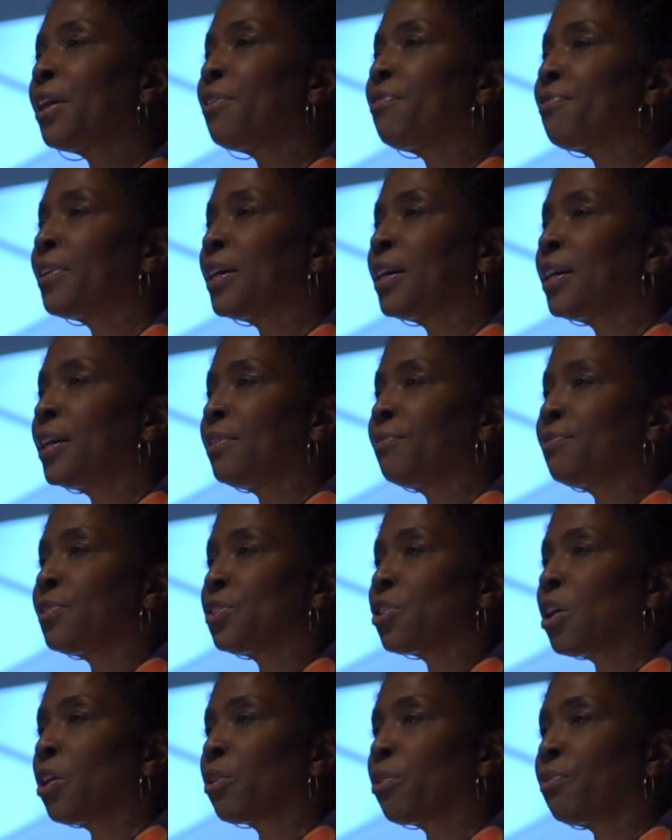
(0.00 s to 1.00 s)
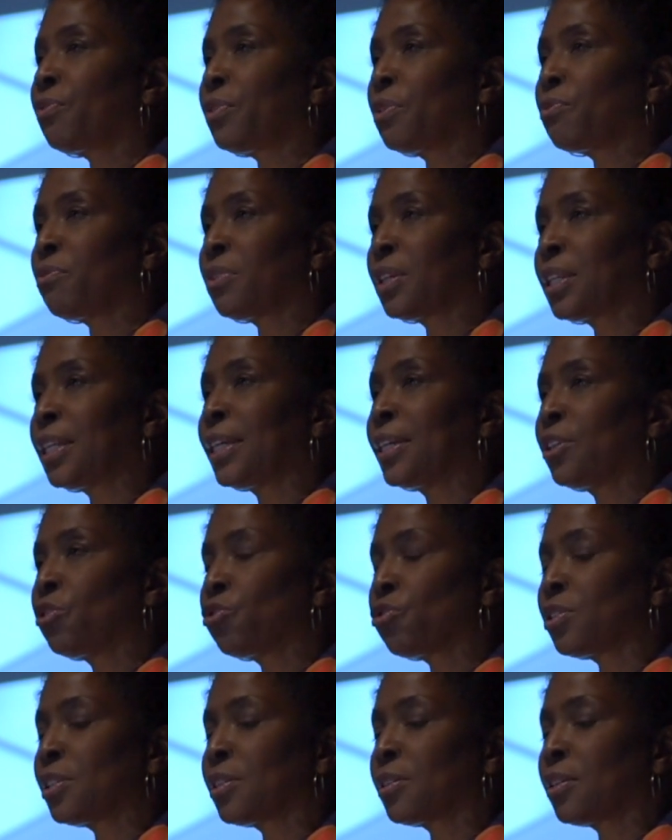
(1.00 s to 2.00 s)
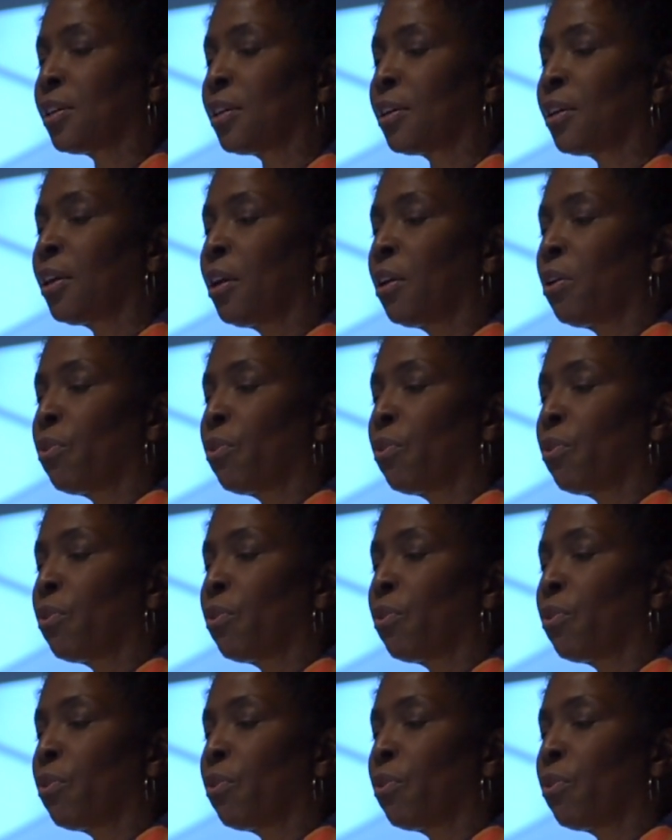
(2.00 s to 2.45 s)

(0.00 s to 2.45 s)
I find photography really interesting